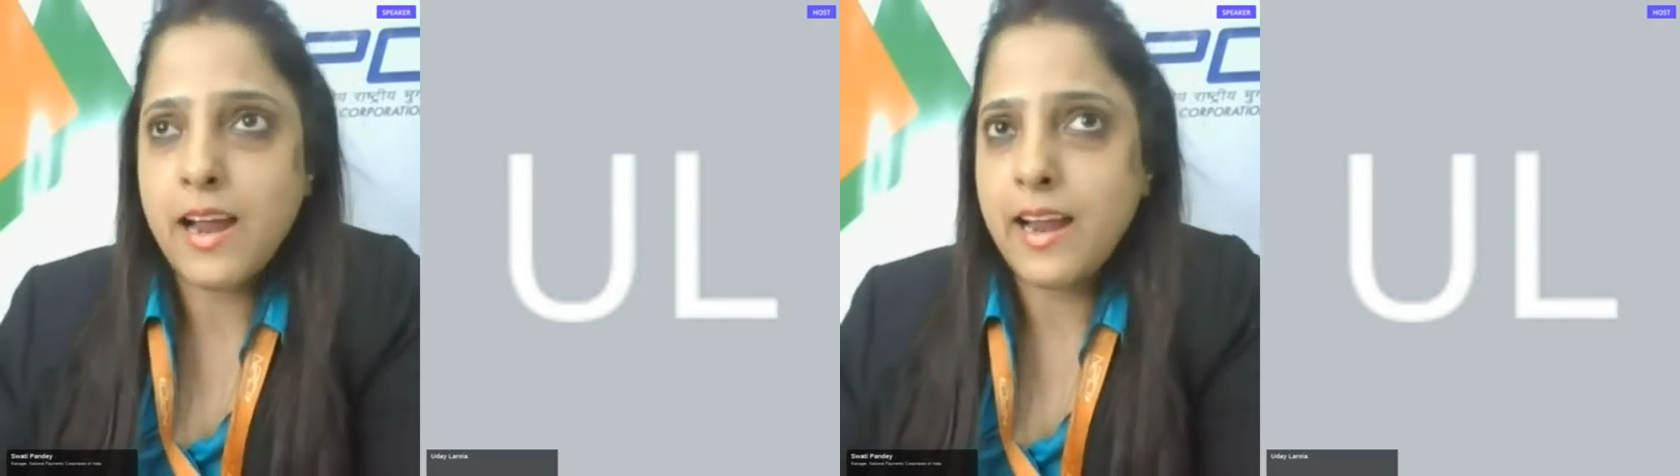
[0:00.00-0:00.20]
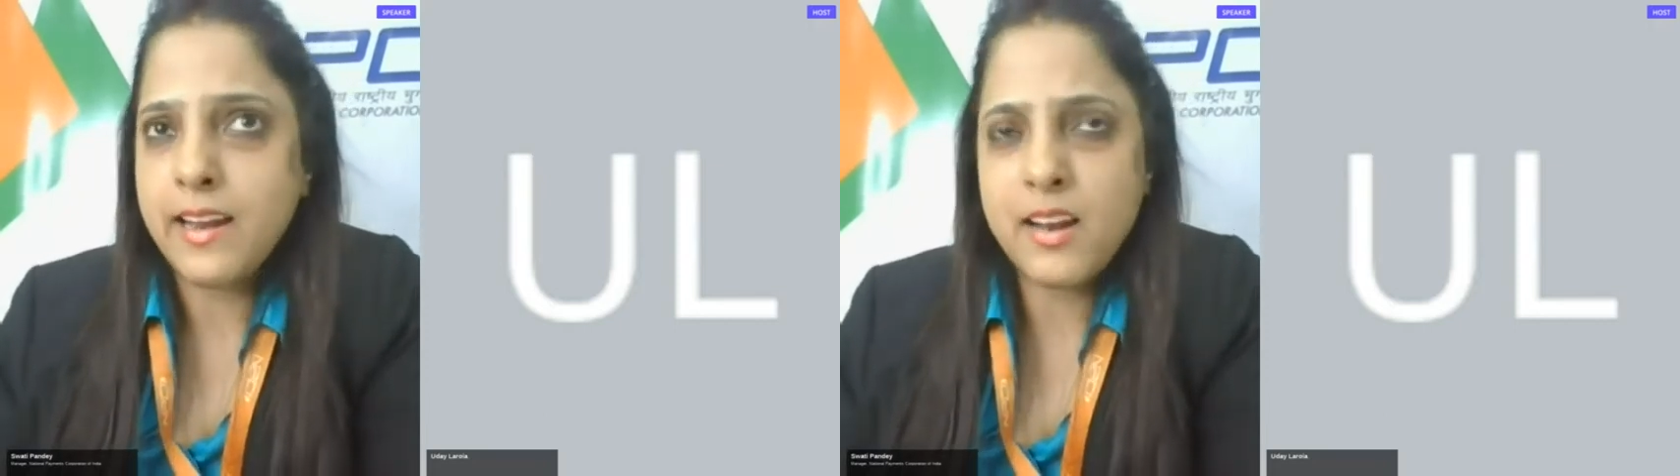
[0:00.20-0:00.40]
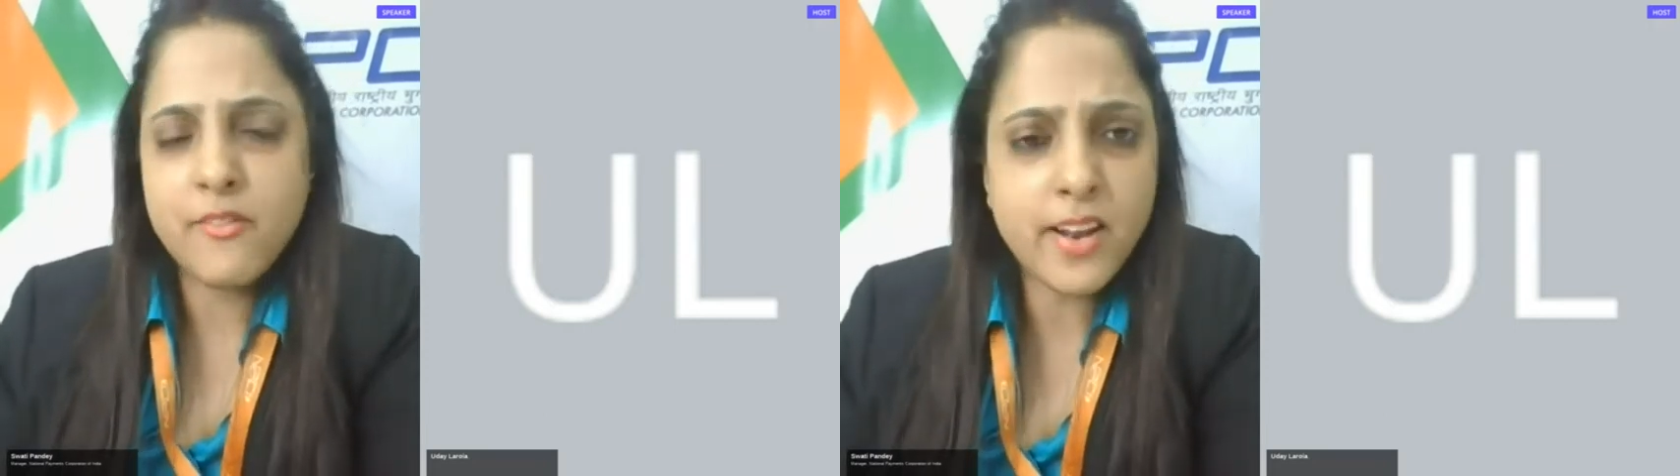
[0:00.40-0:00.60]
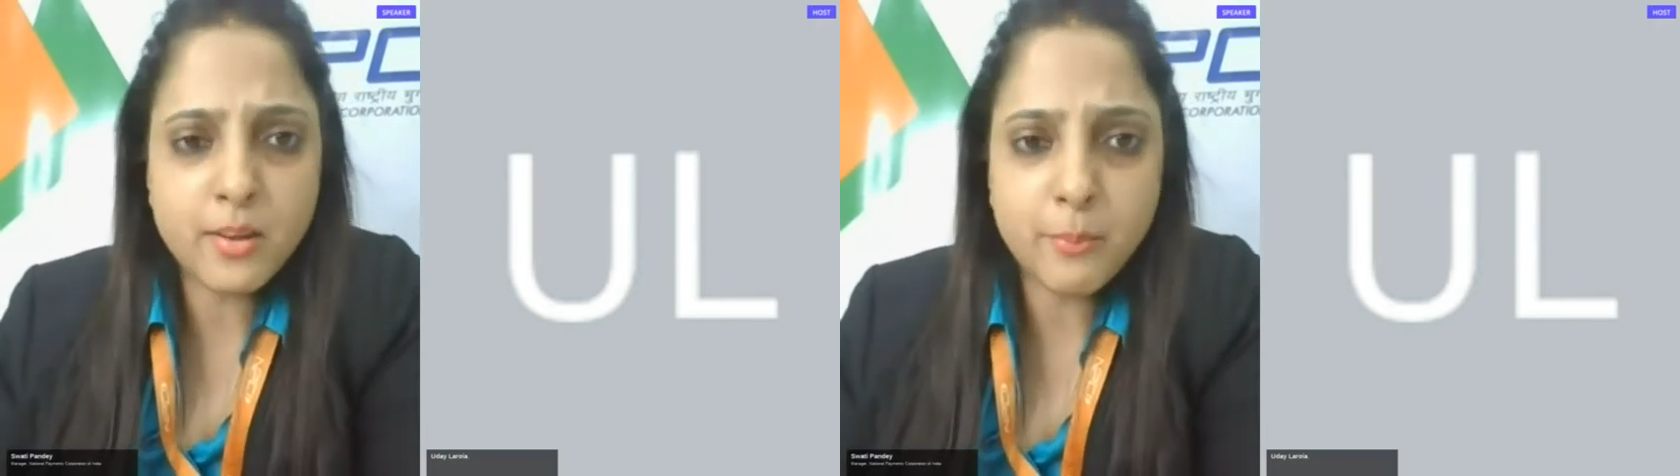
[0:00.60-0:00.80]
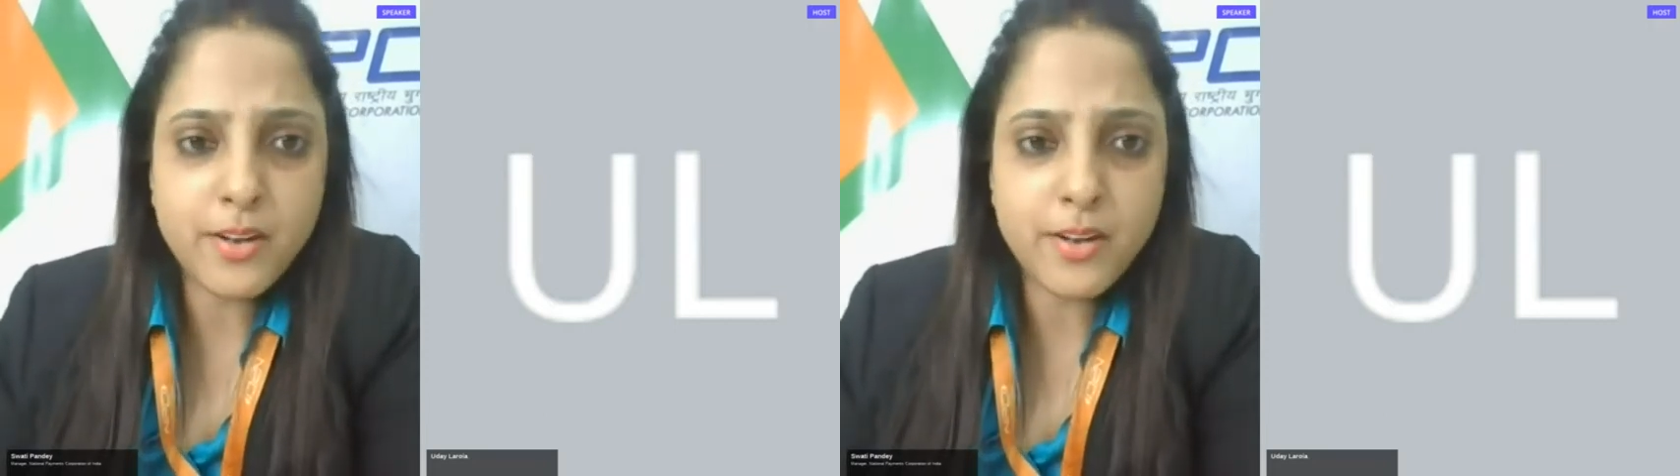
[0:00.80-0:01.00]
In very
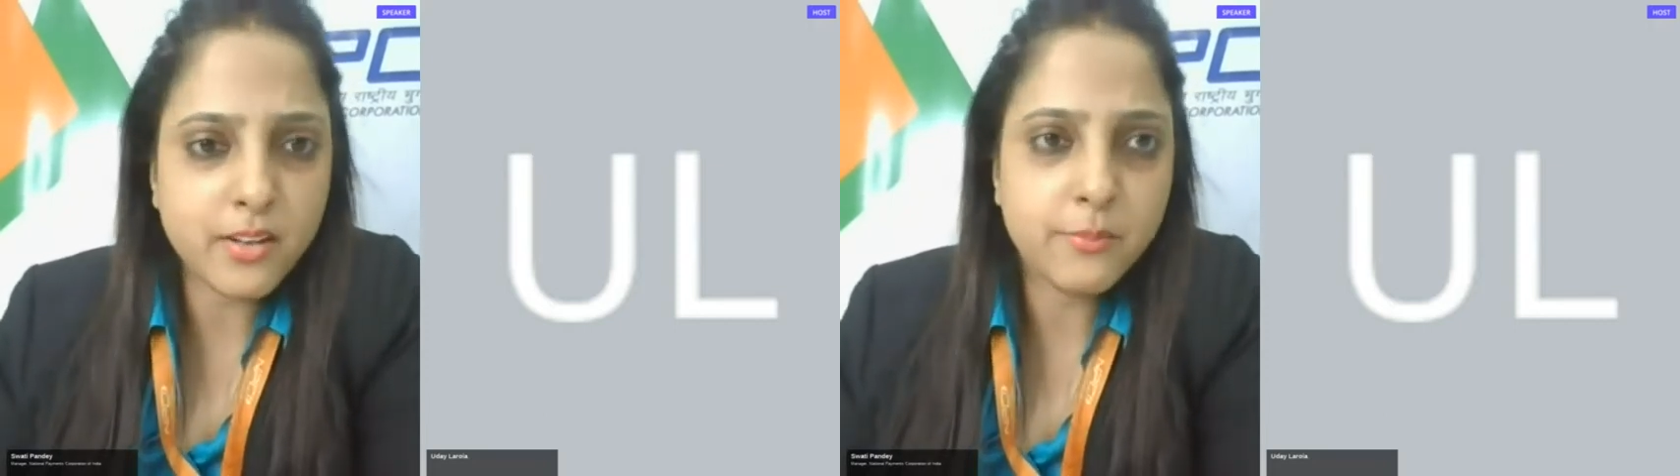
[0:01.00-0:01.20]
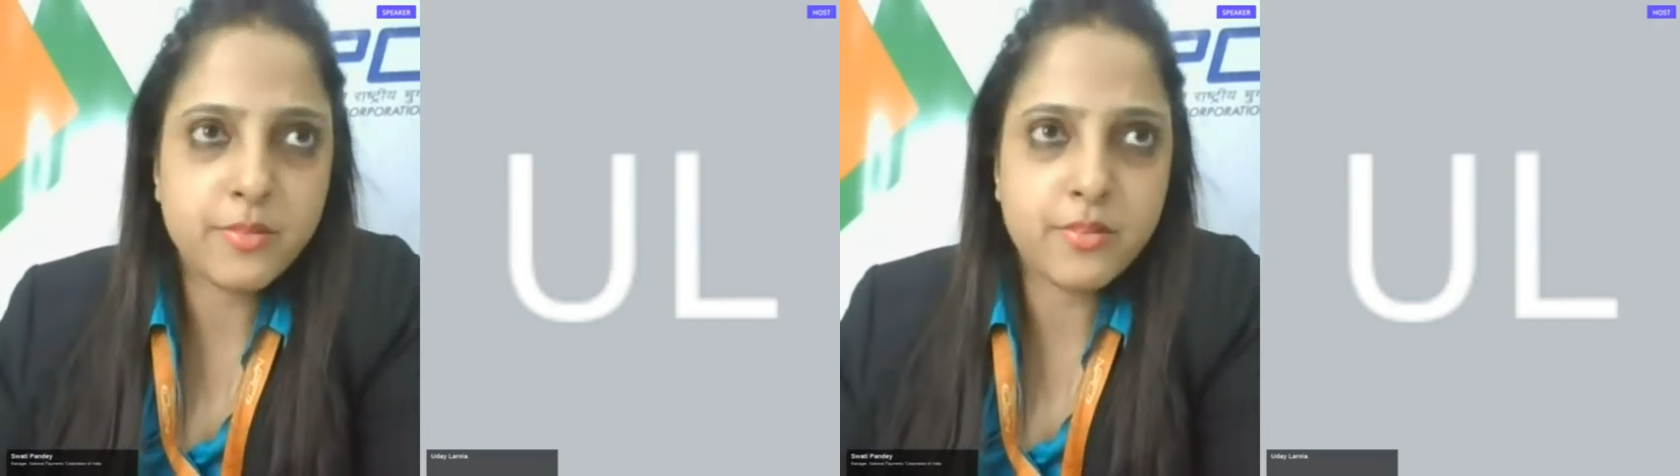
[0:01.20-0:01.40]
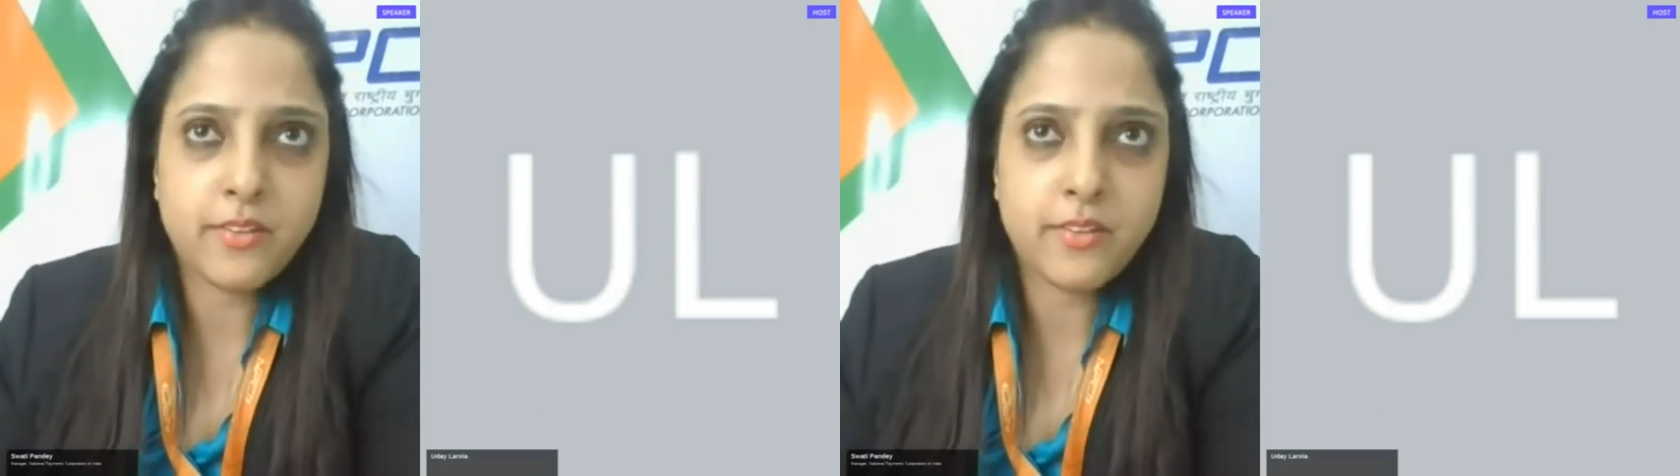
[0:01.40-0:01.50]
simple terms,